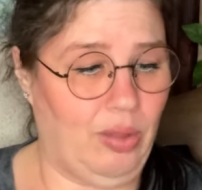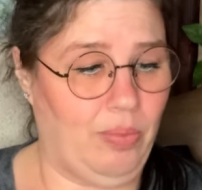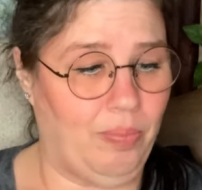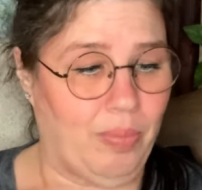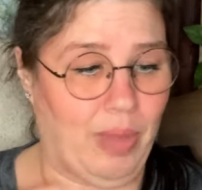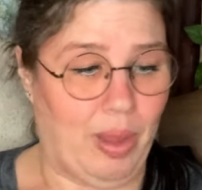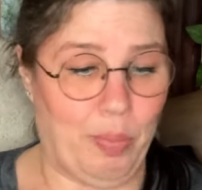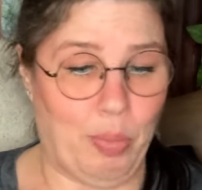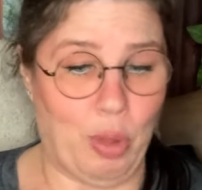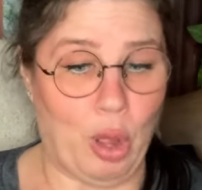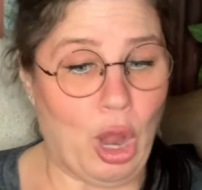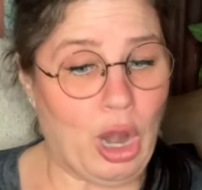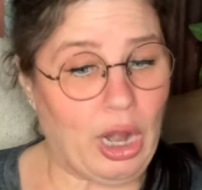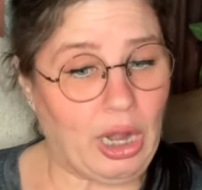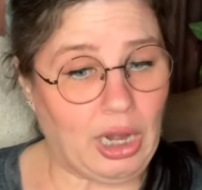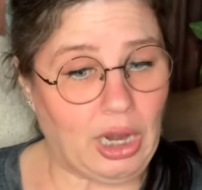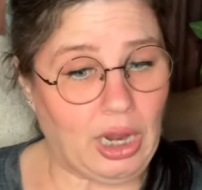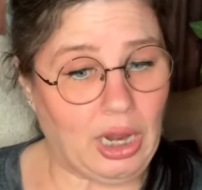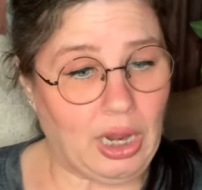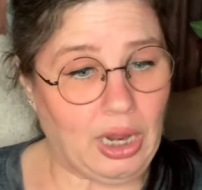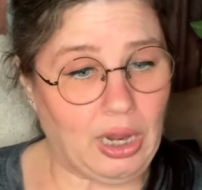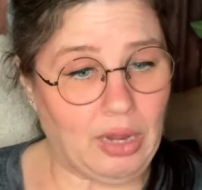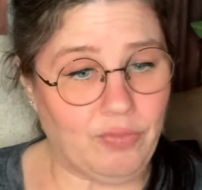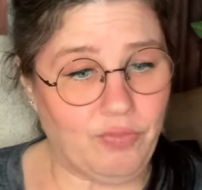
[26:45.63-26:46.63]
My
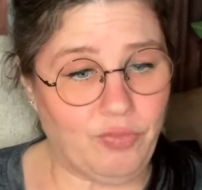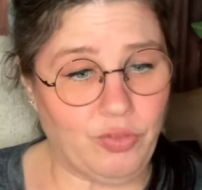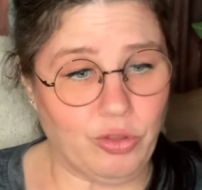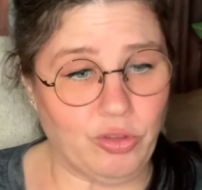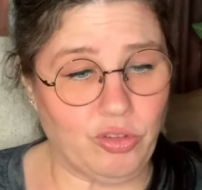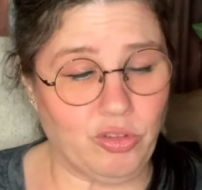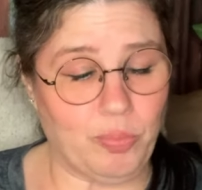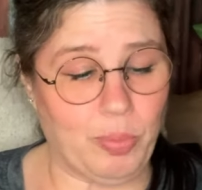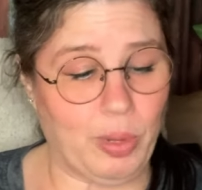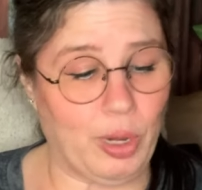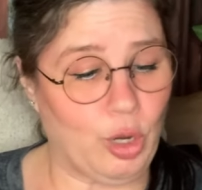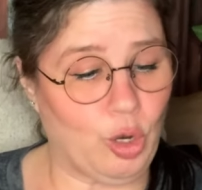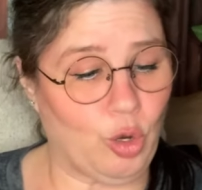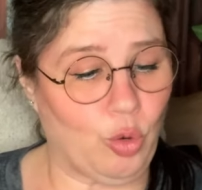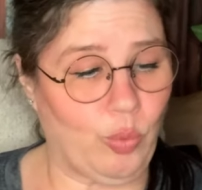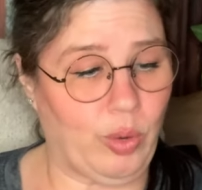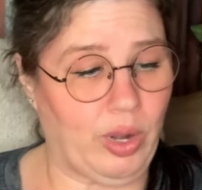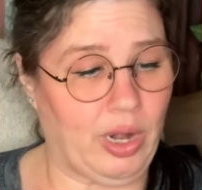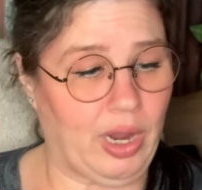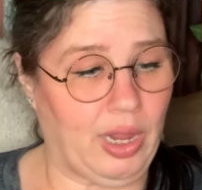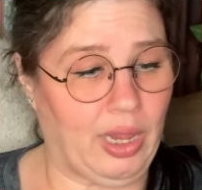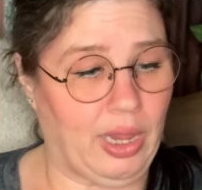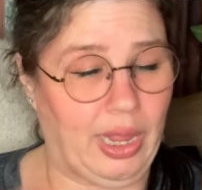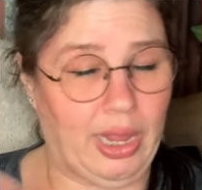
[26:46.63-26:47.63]
body feels better
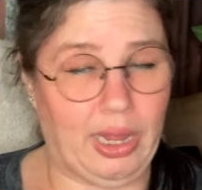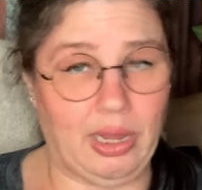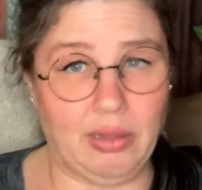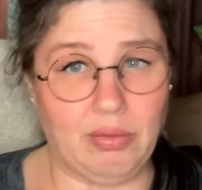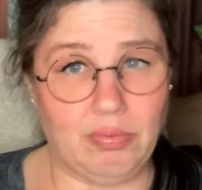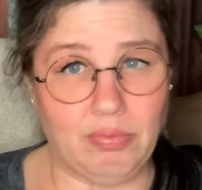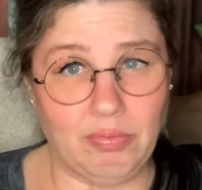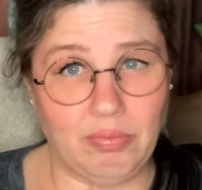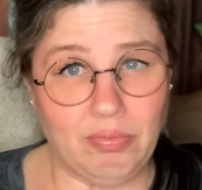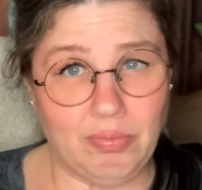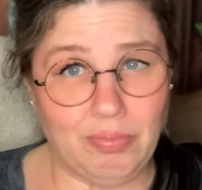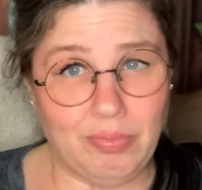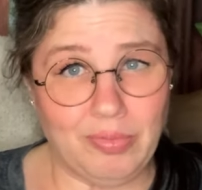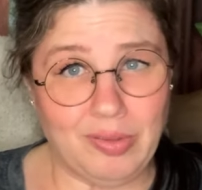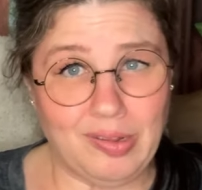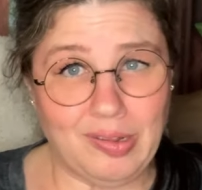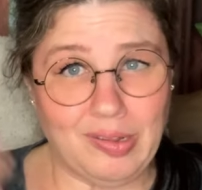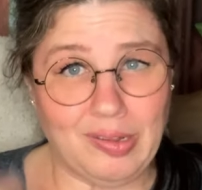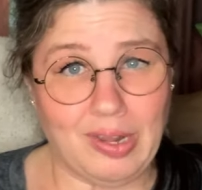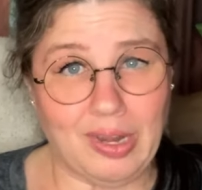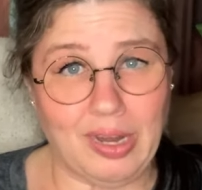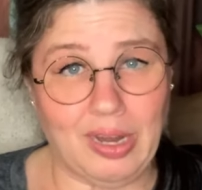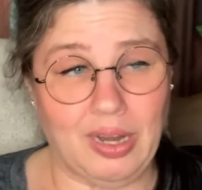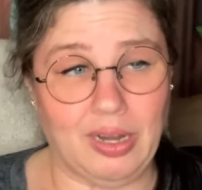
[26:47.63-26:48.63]
when I like
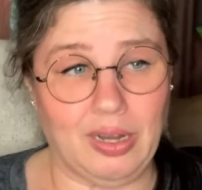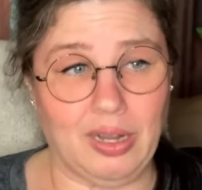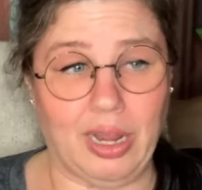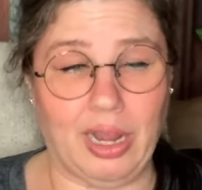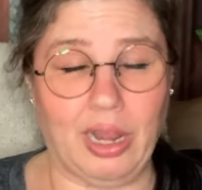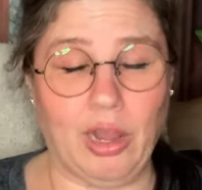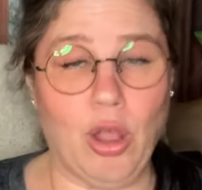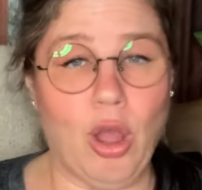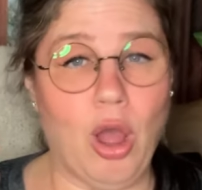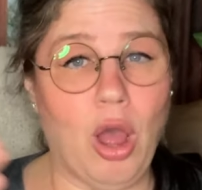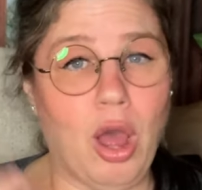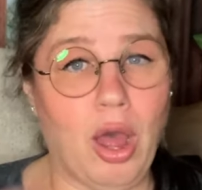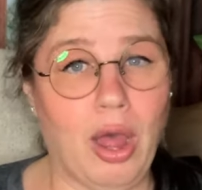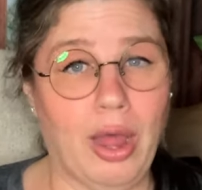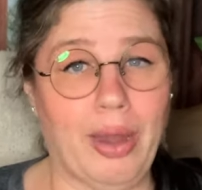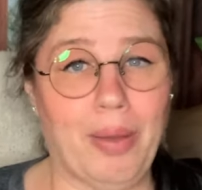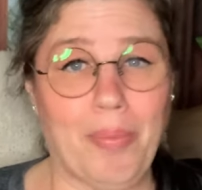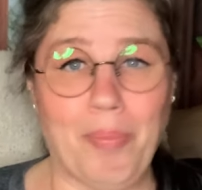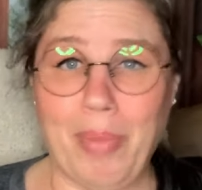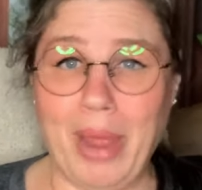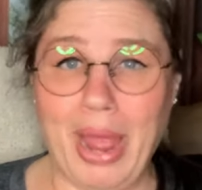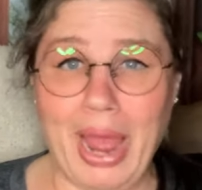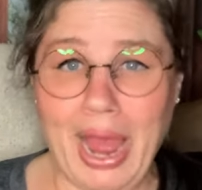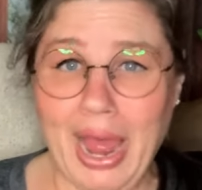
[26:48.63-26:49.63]
sit in like
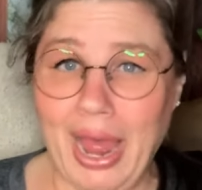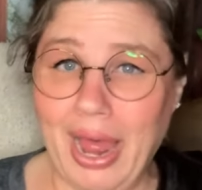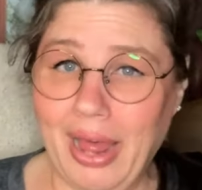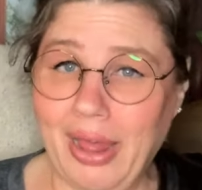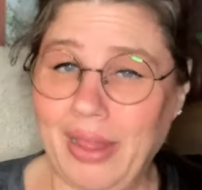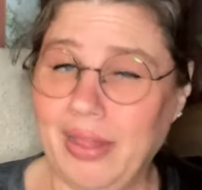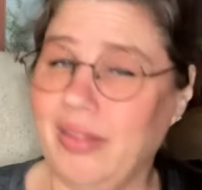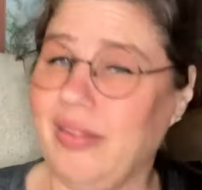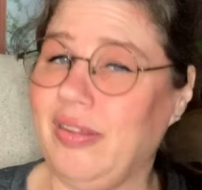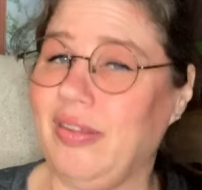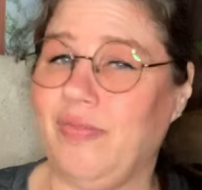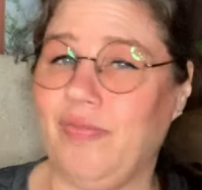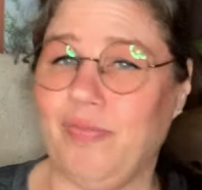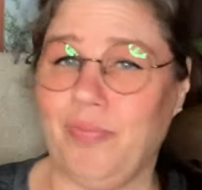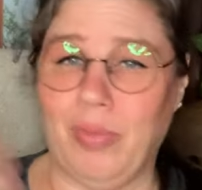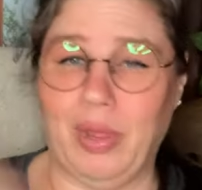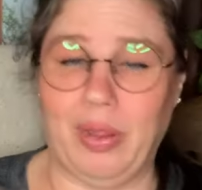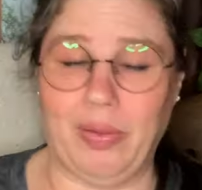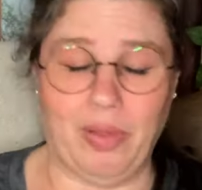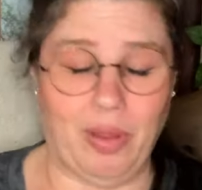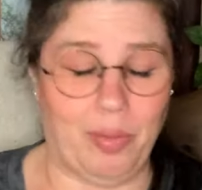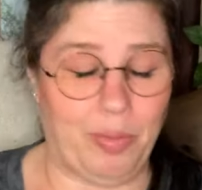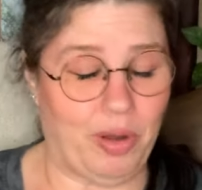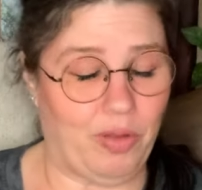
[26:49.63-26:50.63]
hot baths. If
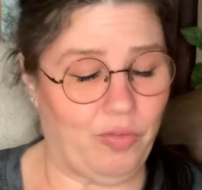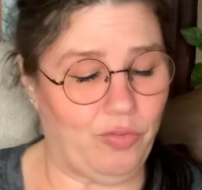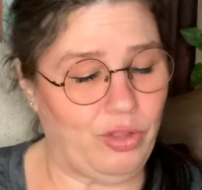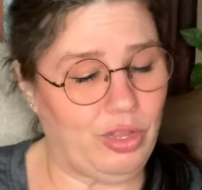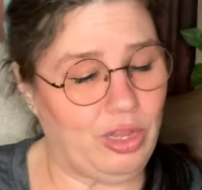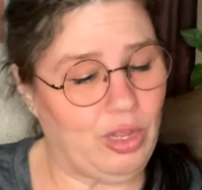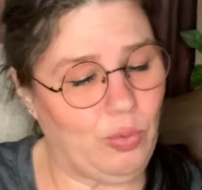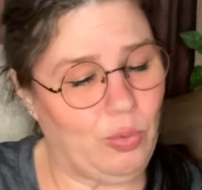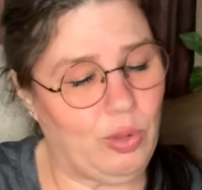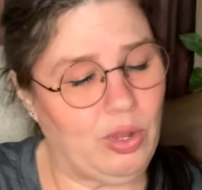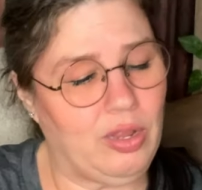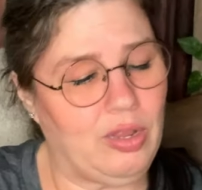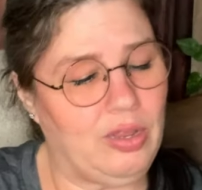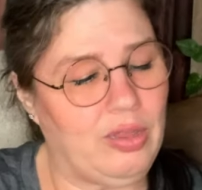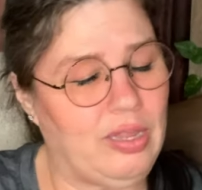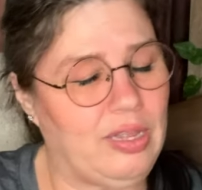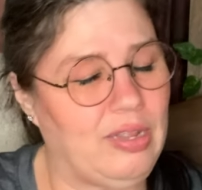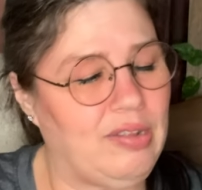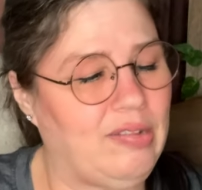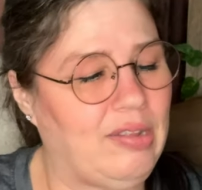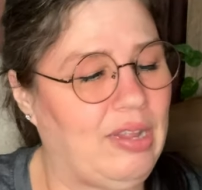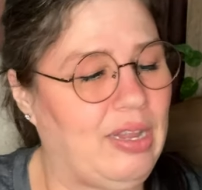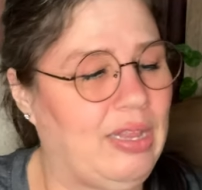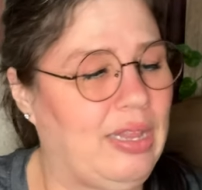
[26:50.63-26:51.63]
I'm not feeling well and
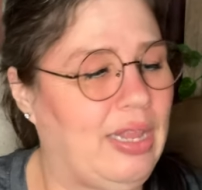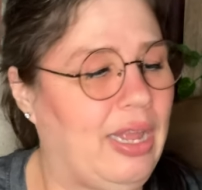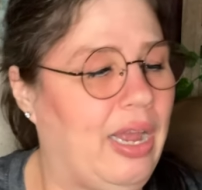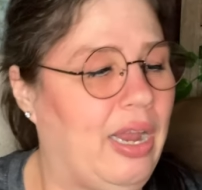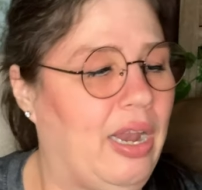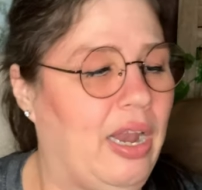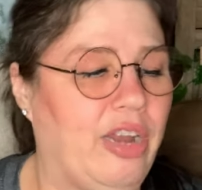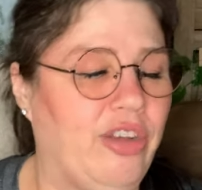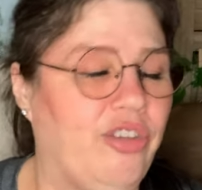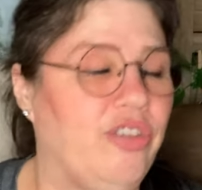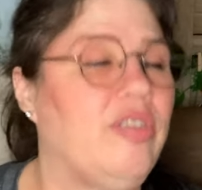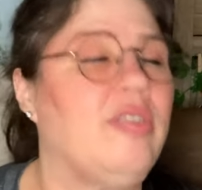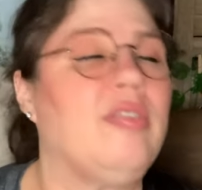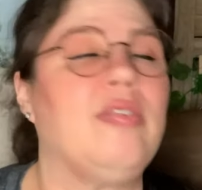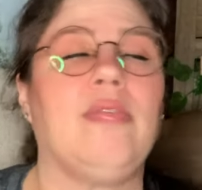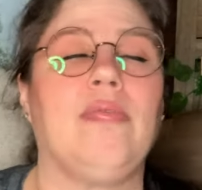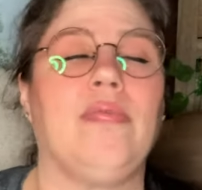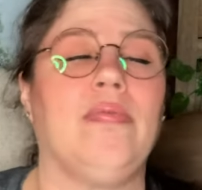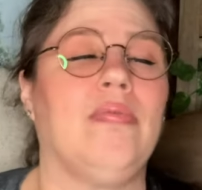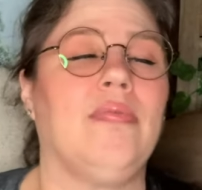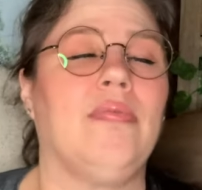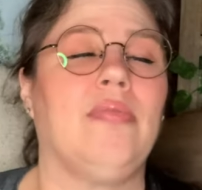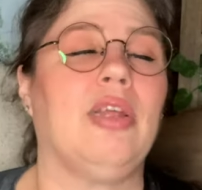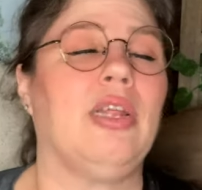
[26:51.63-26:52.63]
things like that,
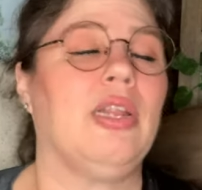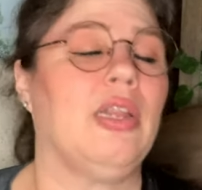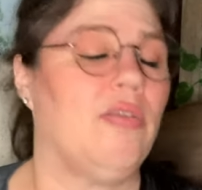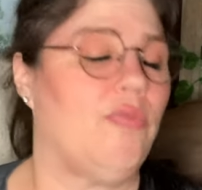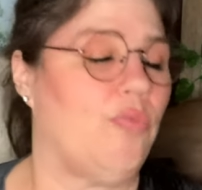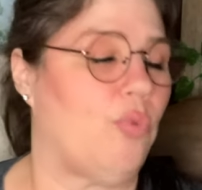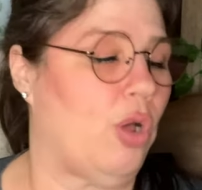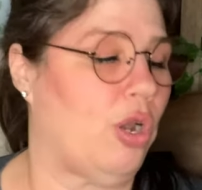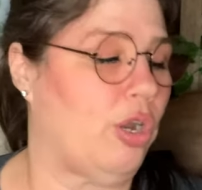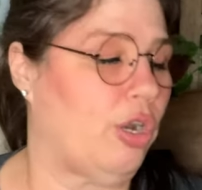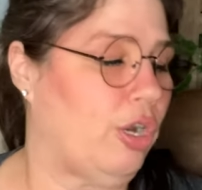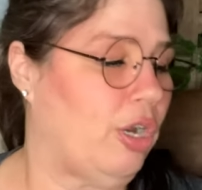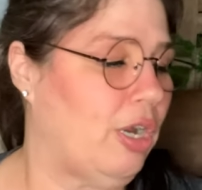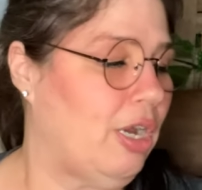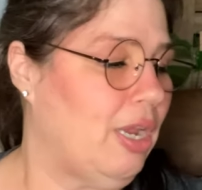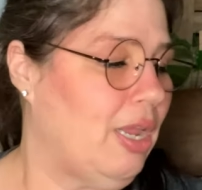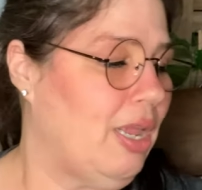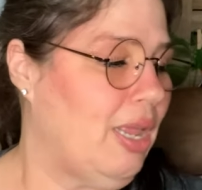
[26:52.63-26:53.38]
I love water.